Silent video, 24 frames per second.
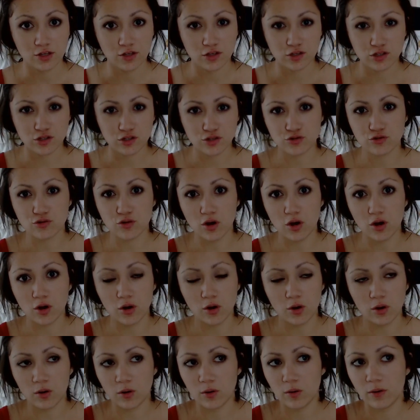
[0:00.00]

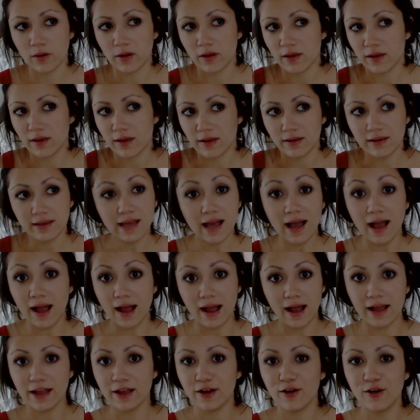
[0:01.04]
So
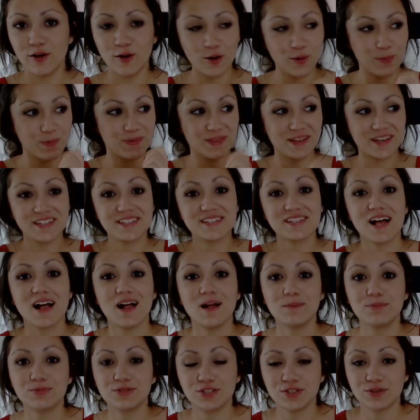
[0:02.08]
yeah, I hope this
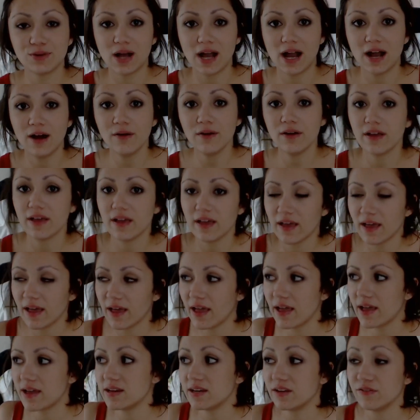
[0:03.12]
helped you out,
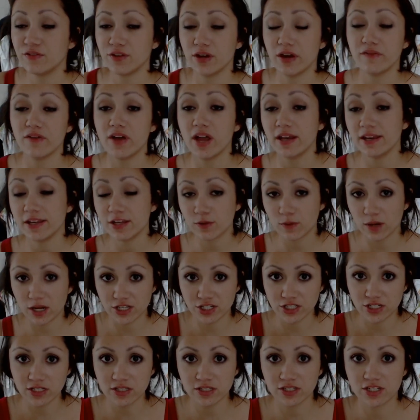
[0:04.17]
and if you have any
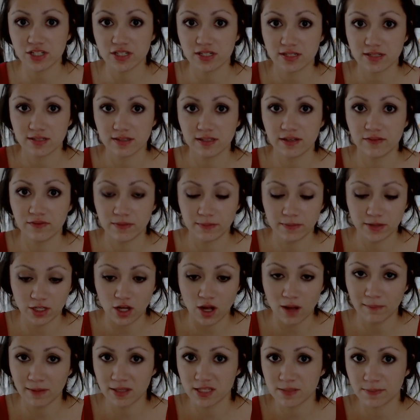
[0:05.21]
questions, just leave them in the
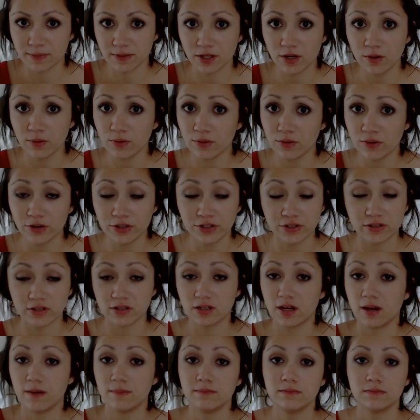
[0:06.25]
comments below, or you can
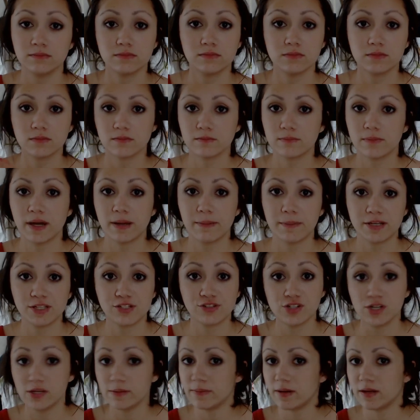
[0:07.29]
come by my
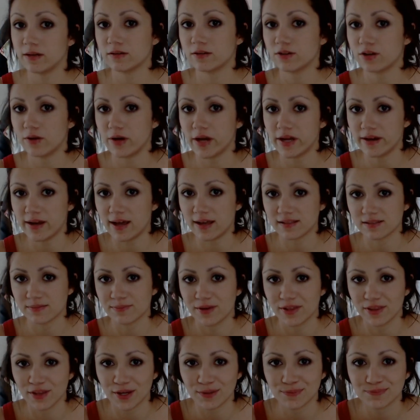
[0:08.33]
stream and go ahead and
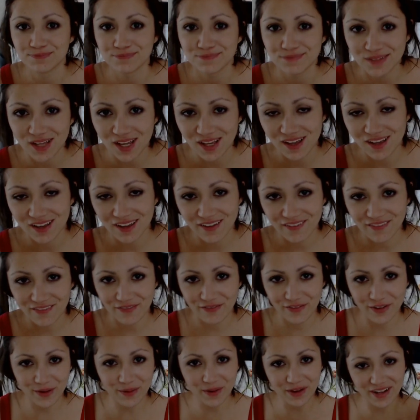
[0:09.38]
ask me there.
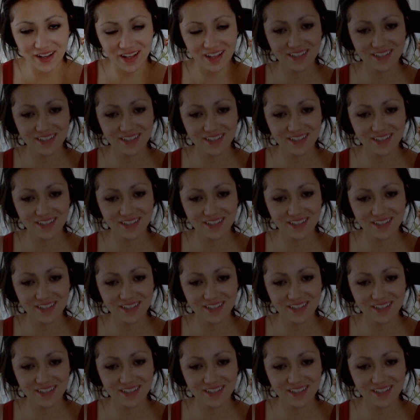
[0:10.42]
Farewell,